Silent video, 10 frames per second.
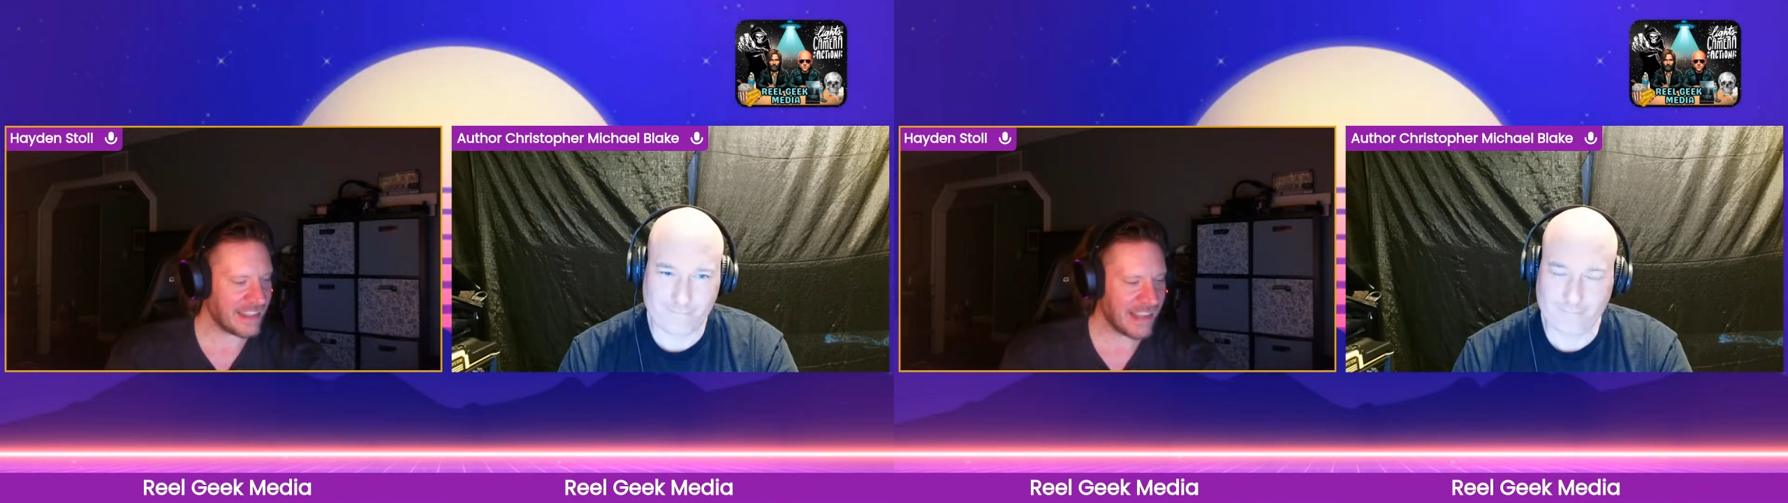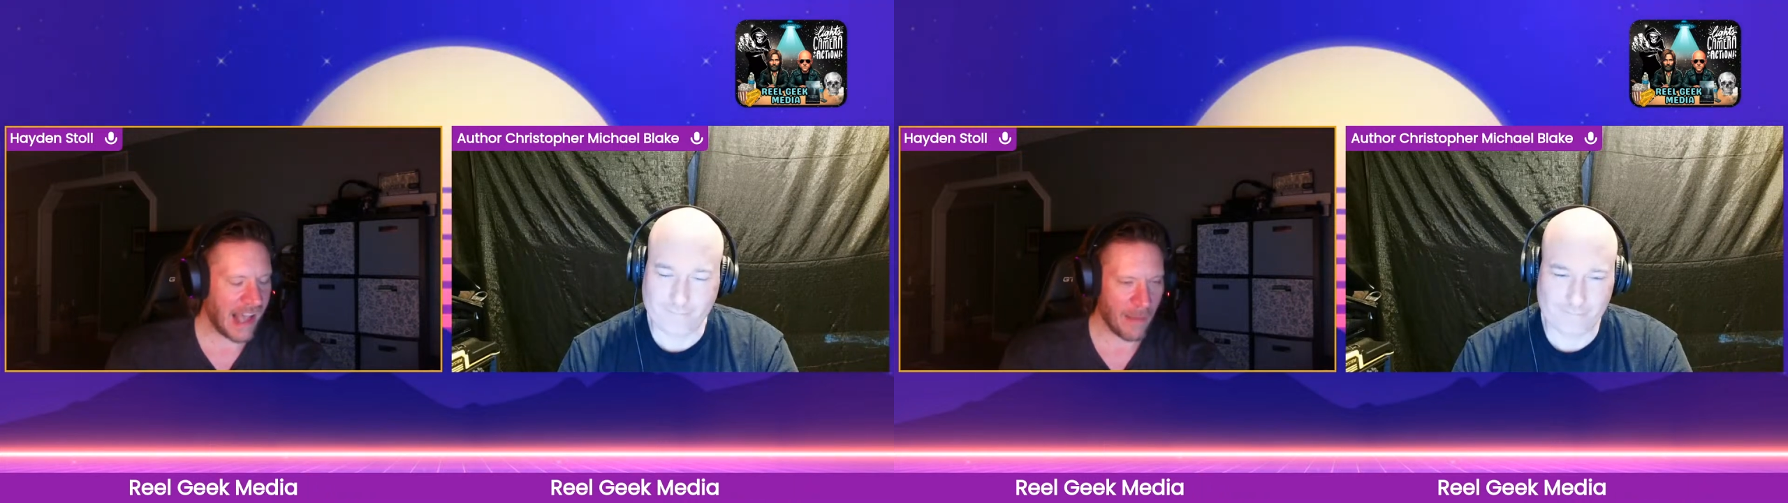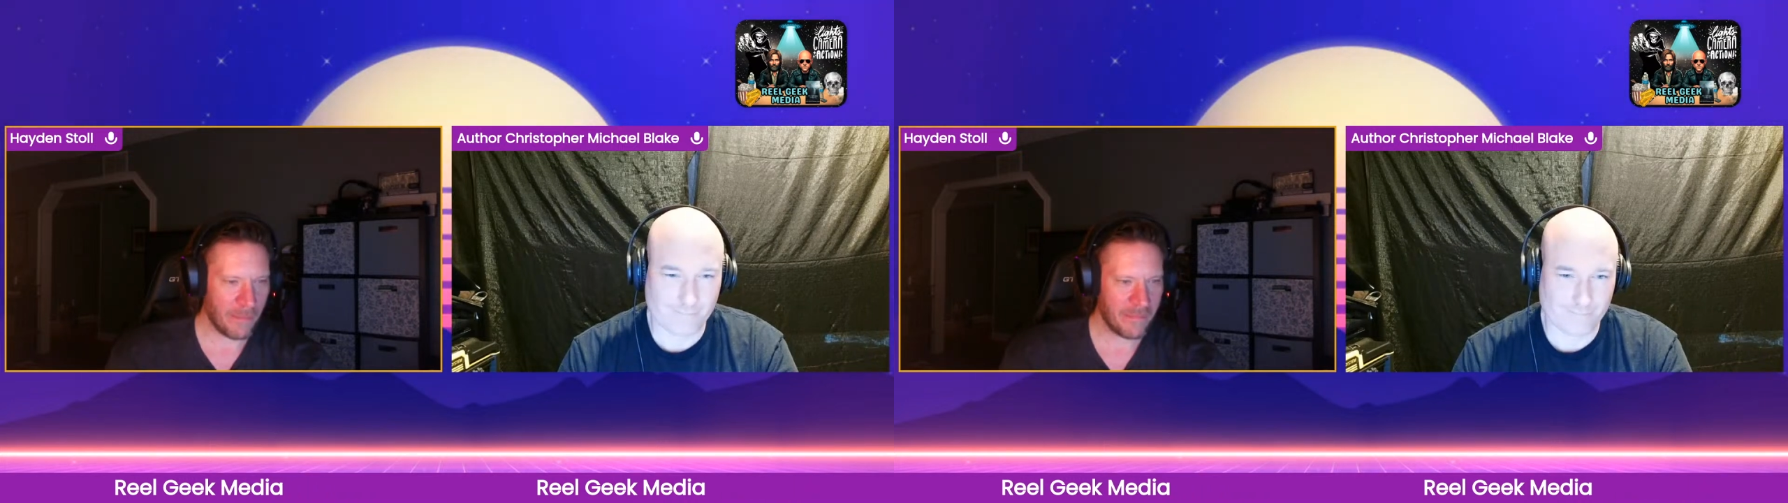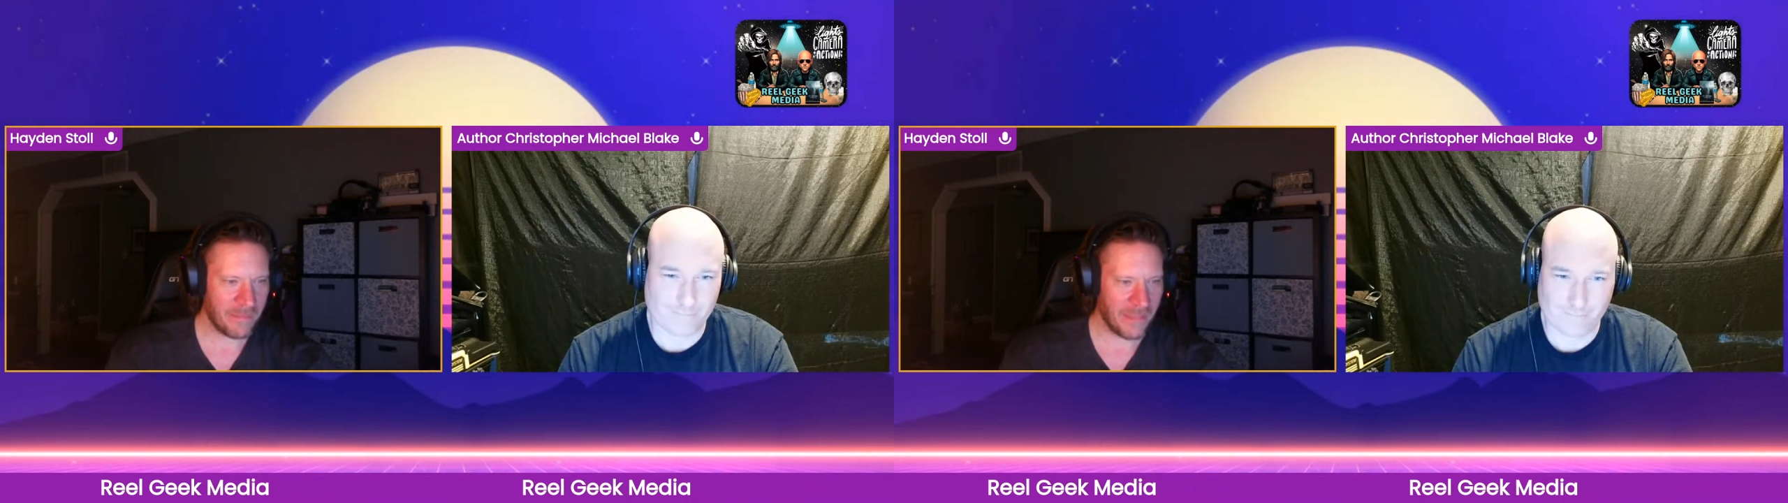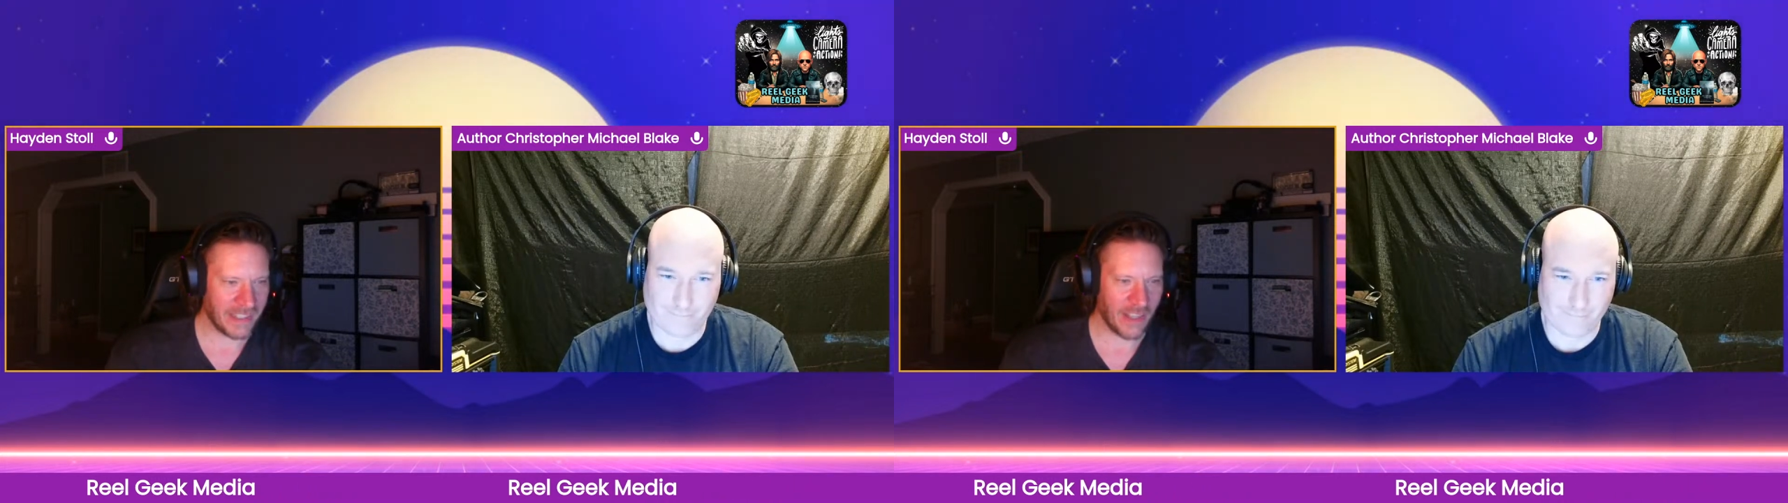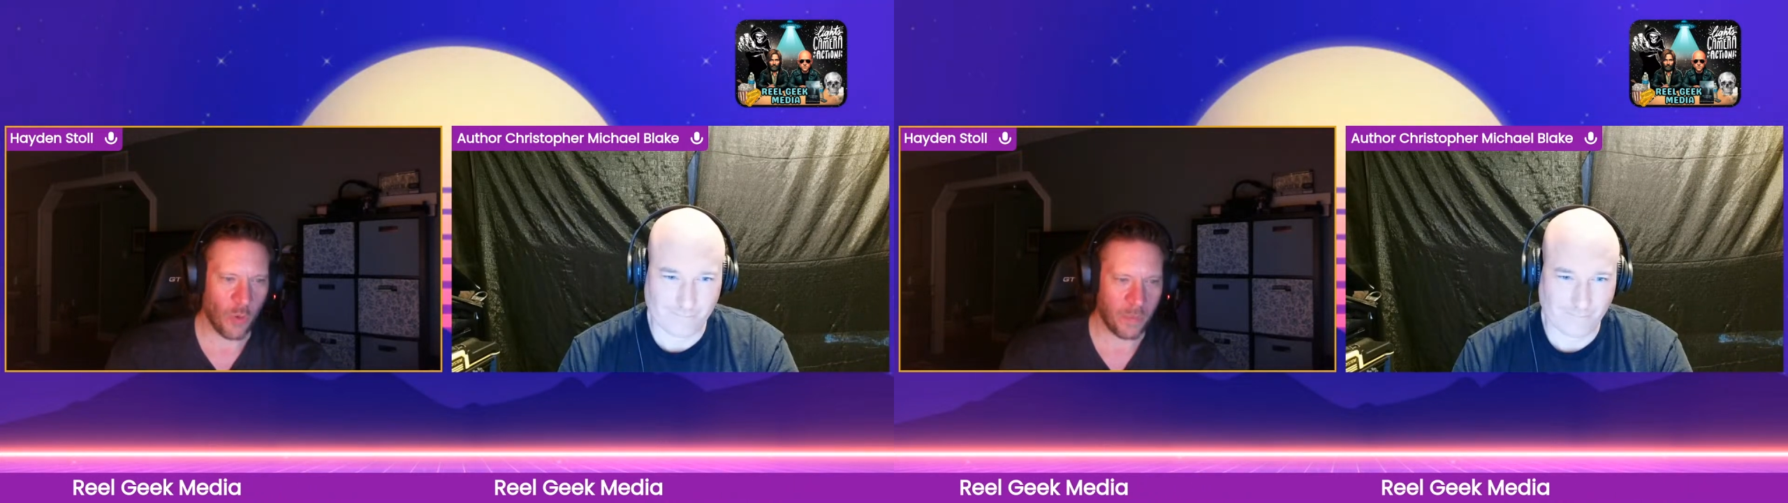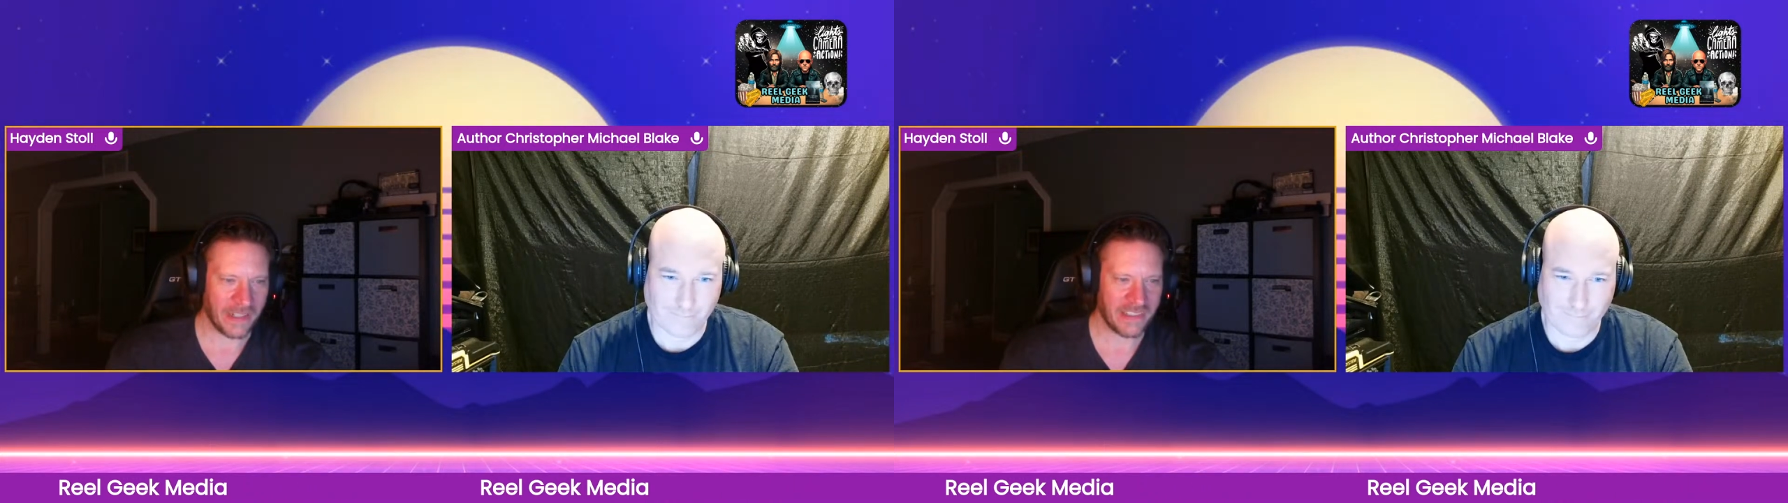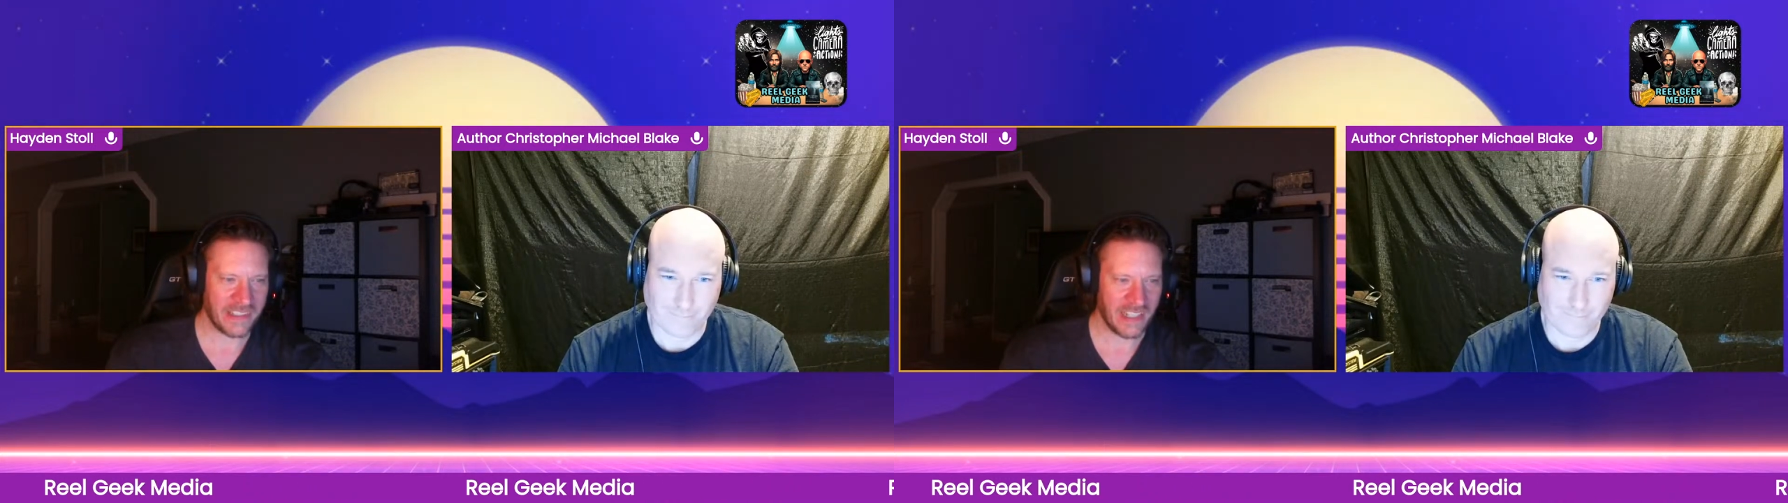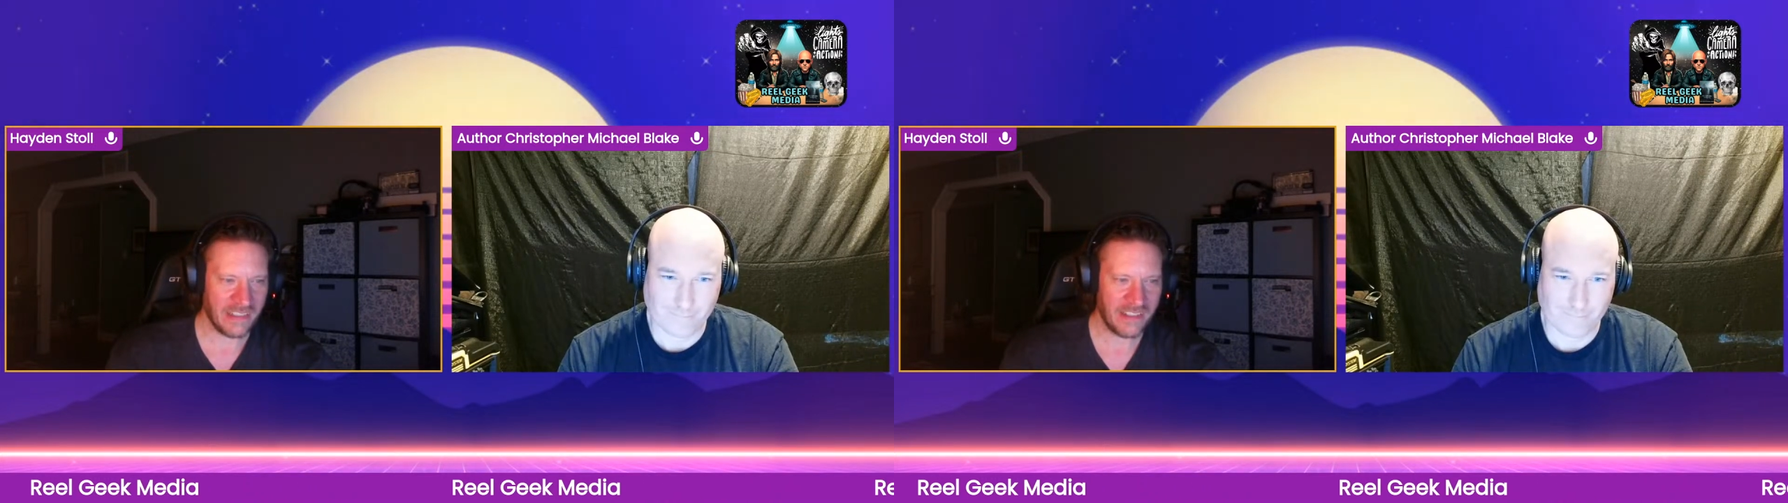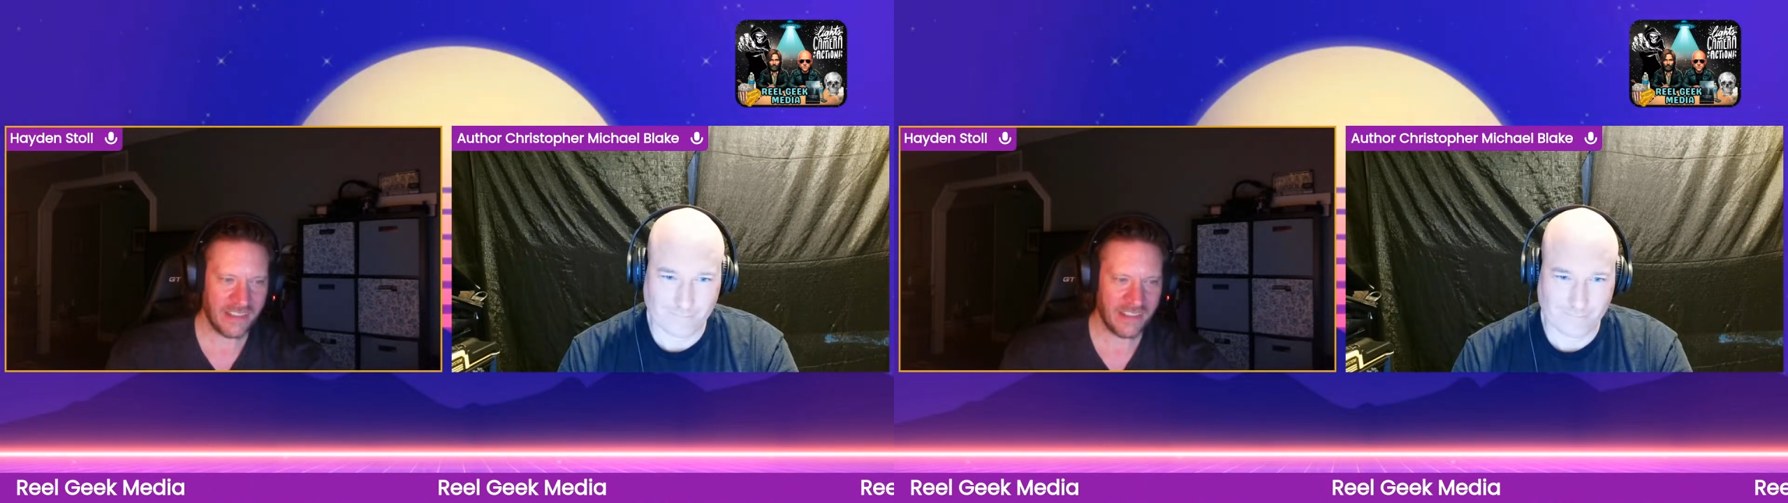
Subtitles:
top, like the opening scene.